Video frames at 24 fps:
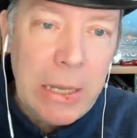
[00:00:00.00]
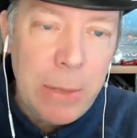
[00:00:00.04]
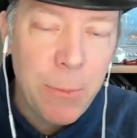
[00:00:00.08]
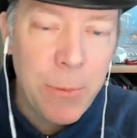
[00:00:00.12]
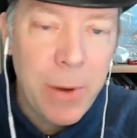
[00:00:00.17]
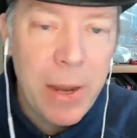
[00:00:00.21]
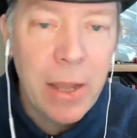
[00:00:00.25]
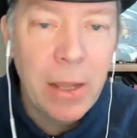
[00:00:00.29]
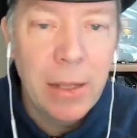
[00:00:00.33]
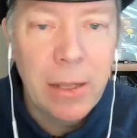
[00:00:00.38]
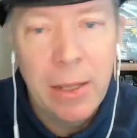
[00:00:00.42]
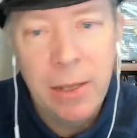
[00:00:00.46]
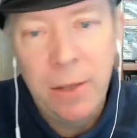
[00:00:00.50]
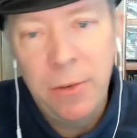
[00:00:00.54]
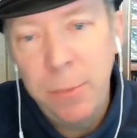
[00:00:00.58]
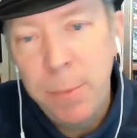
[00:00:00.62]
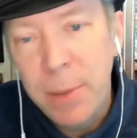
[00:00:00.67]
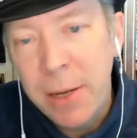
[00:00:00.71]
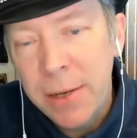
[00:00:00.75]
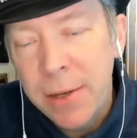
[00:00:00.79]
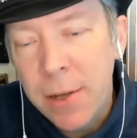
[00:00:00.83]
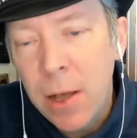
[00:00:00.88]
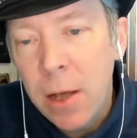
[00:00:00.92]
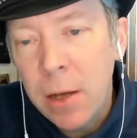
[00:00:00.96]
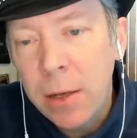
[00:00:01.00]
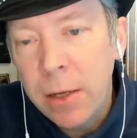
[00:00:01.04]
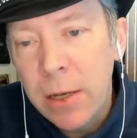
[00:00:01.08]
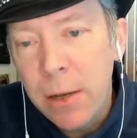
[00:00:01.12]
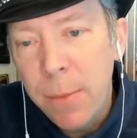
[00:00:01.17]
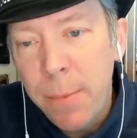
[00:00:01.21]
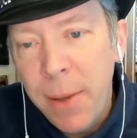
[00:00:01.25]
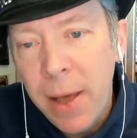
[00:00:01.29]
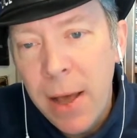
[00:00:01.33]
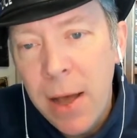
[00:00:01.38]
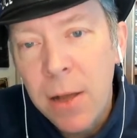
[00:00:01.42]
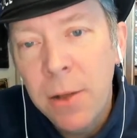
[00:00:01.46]
derail us by talking
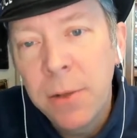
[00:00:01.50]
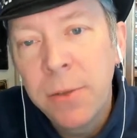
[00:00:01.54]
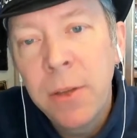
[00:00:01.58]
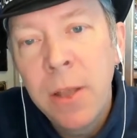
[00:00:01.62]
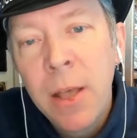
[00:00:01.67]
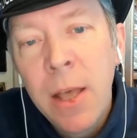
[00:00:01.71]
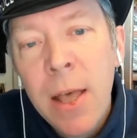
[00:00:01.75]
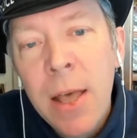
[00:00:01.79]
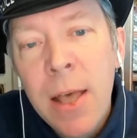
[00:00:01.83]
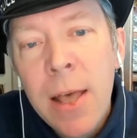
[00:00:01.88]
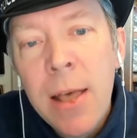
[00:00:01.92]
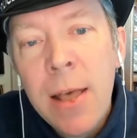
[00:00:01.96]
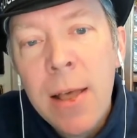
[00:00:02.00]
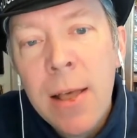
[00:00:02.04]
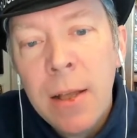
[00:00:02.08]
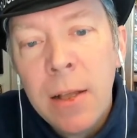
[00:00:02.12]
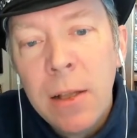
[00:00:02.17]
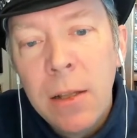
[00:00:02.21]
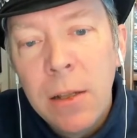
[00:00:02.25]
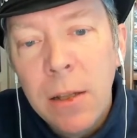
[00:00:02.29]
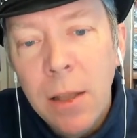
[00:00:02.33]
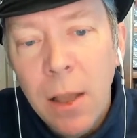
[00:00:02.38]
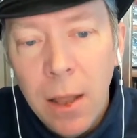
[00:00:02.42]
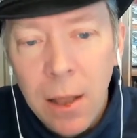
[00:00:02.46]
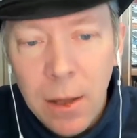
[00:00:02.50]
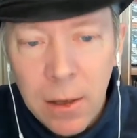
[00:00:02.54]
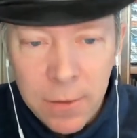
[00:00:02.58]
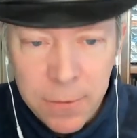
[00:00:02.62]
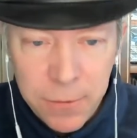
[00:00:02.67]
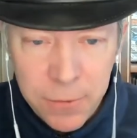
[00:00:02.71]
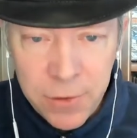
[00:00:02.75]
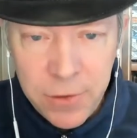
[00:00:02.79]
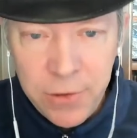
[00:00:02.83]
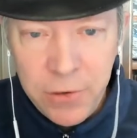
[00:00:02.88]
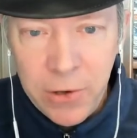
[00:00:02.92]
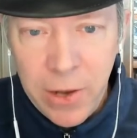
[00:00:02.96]
about
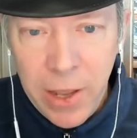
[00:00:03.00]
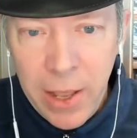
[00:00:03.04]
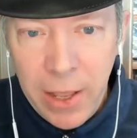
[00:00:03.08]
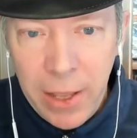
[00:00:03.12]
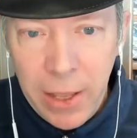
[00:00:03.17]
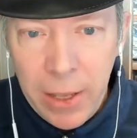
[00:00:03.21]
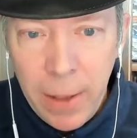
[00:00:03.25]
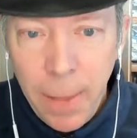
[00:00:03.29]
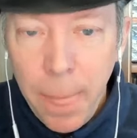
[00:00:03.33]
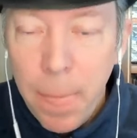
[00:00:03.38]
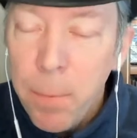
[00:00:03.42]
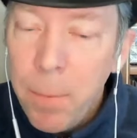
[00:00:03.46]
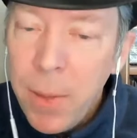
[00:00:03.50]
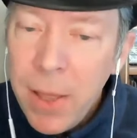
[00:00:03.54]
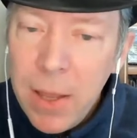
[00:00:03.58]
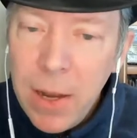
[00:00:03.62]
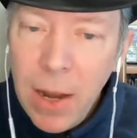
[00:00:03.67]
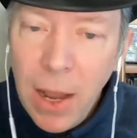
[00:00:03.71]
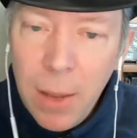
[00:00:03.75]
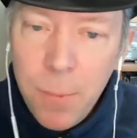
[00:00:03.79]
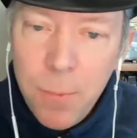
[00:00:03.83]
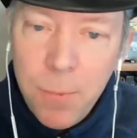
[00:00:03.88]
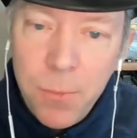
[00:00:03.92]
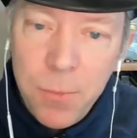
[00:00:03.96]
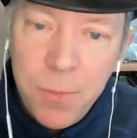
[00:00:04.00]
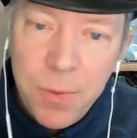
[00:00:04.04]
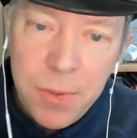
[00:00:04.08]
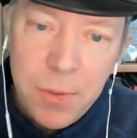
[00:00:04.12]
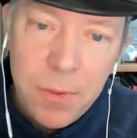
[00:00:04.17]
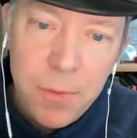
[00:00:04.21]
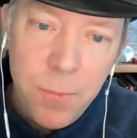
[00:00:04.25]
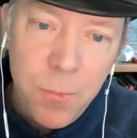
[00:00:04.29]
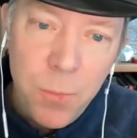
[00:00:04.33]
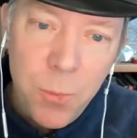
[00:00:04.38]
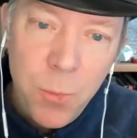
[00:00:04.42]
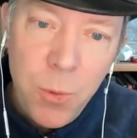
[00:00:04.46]
Log4j. But I'm
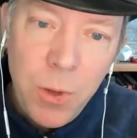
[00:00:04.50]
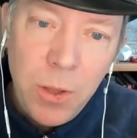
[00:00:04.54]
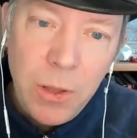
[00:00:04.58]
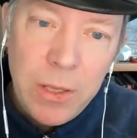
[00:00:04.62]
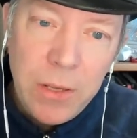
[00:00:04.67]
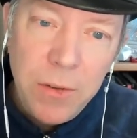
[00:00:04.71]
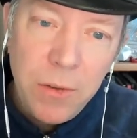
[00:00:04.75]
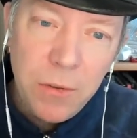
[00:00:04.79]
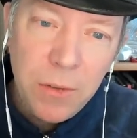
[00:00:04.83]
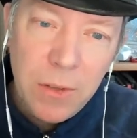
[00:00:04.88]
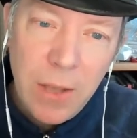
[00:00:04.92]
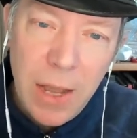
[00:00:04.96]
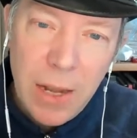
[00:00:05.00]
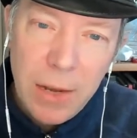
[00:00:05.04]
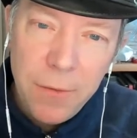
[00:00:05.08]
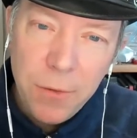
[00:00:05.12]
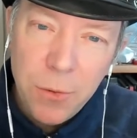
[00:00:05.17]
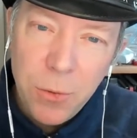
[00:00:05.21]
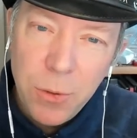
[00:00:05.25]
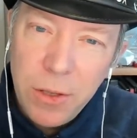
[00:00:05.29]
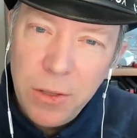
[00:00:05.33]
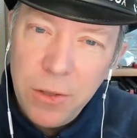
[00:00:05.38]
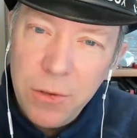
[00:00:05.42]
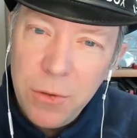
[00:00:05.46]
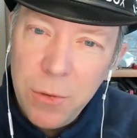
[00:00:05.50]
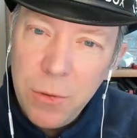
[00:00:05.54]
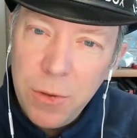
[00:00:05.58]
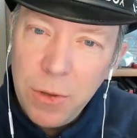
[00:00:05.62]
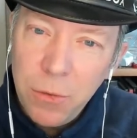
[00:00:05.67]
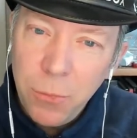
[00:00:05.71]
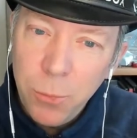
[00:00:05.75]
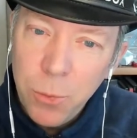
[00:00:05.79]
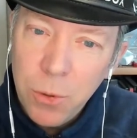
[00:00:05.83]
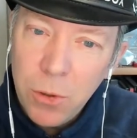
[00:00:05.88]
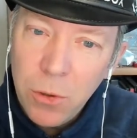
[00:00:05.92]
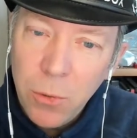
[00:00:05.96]
really just kind of going to do
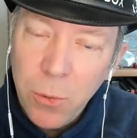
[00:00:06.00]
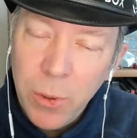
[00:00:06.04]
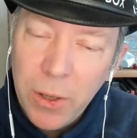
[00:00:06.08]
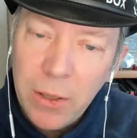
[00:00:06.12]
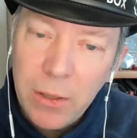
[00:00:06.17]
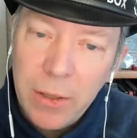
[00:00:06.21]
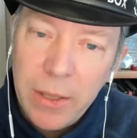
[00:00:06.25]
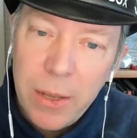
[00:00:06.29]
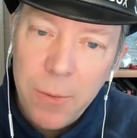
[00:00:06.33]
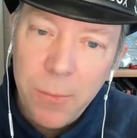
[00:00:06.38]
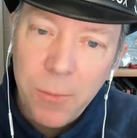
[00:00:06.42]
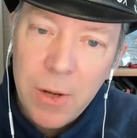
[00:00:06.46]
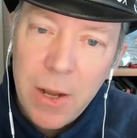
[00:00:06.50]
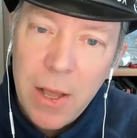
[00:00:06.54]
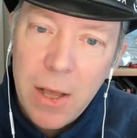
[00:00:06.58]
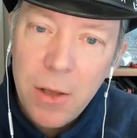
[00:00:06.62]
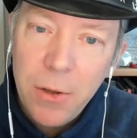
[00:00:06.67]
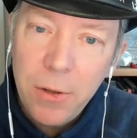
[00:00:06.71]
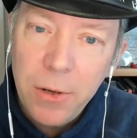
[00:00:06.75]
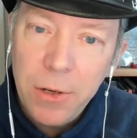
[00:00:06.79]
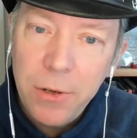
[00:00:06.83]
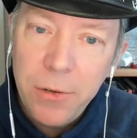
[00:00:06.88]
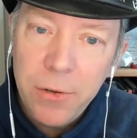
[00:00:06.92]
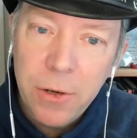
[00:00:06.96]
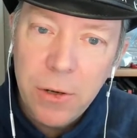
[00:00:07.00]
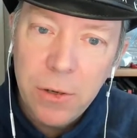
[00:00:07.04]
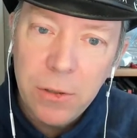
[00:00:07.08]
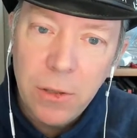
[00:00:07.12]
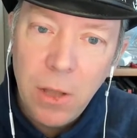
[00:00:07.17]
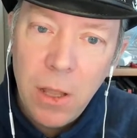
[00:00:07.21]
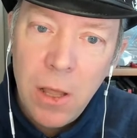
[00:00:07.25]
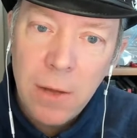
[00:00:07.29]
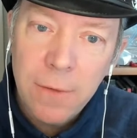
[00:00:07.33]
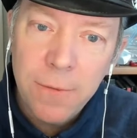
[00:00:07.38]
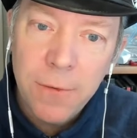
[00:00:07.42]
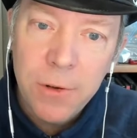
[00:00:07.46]
this real quickly, and we're not going to turn
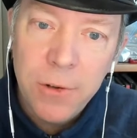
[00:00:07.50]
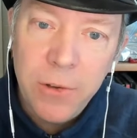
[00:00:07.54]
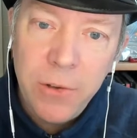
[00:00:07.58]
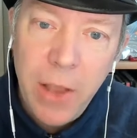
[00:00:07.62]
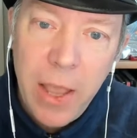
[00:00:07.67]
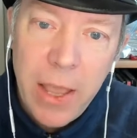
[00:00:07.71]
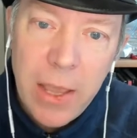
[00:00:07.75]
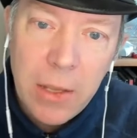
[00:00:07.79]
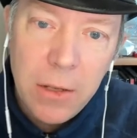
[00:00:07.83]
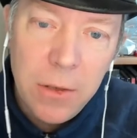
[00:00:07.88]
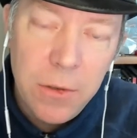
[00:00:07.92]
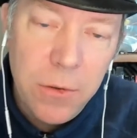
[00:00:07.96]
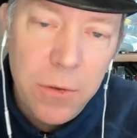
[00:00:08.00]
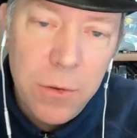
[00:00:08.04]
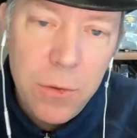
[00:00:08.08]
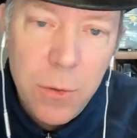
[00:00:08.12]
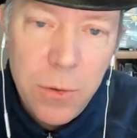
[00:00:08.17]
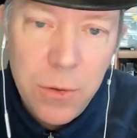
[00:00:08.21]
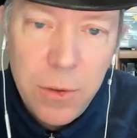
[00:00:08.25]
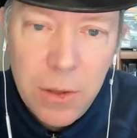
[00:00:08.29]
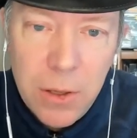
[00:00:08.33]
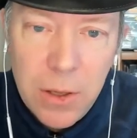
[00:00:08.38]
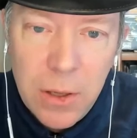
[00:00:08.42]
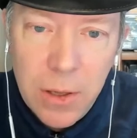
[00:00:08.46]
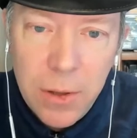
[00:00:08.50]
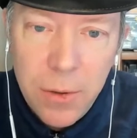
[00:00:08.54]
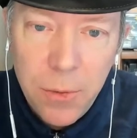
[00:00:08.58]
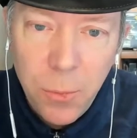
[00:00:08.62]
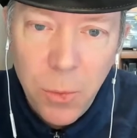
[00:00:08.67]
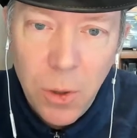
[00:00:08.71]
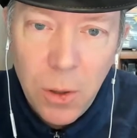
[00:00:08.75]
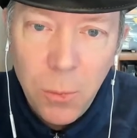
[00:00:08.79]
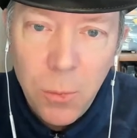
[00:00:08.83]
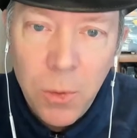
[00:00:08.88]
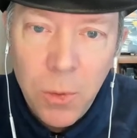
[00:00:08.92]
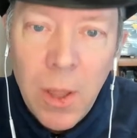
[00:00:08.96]
Log4j into the
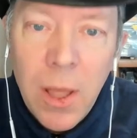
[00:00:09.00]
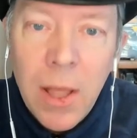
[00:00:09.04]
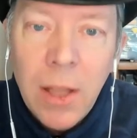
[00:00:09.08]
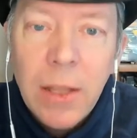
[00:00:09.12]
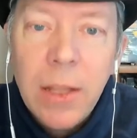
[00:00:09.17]
well.